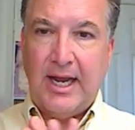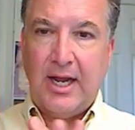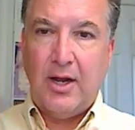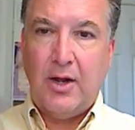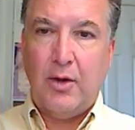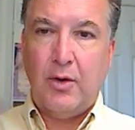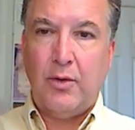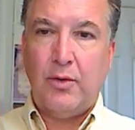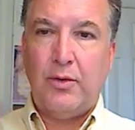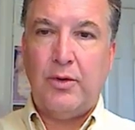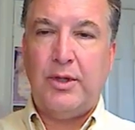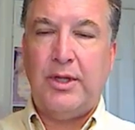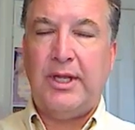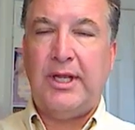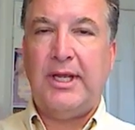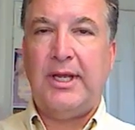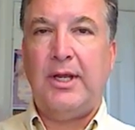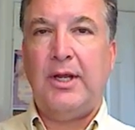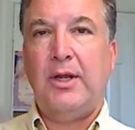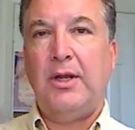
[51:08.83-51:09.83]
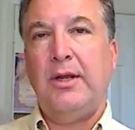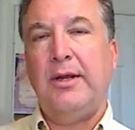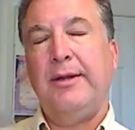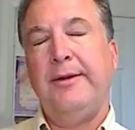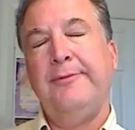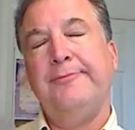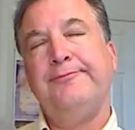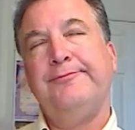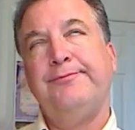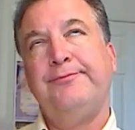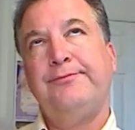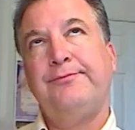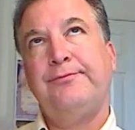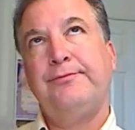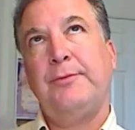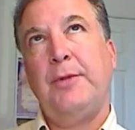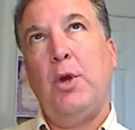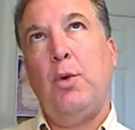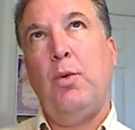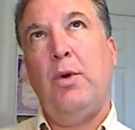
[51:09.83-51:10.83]
Now, the
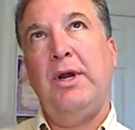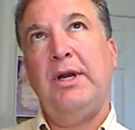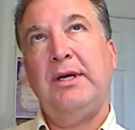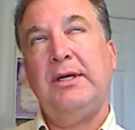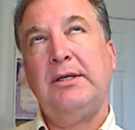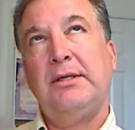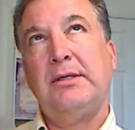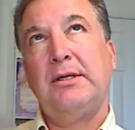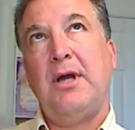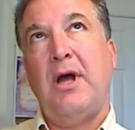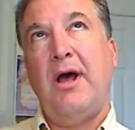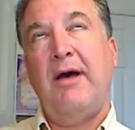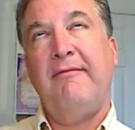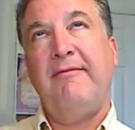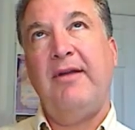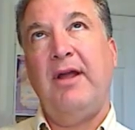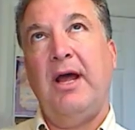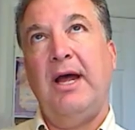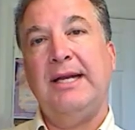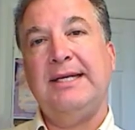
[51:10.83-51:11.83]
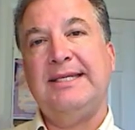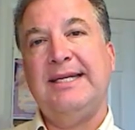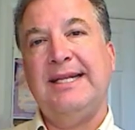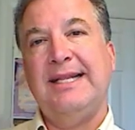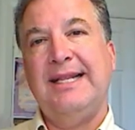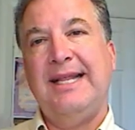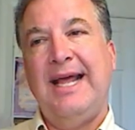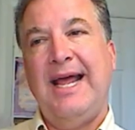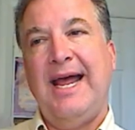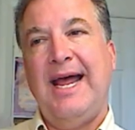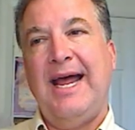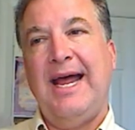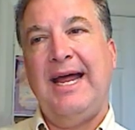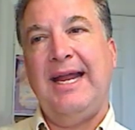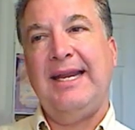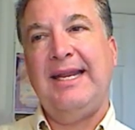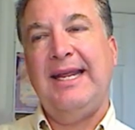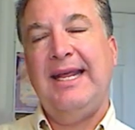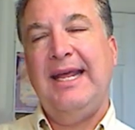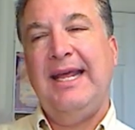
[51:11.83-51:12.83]
one caveat to
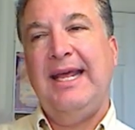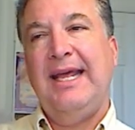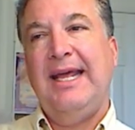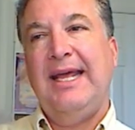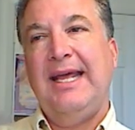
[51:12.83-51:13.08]
that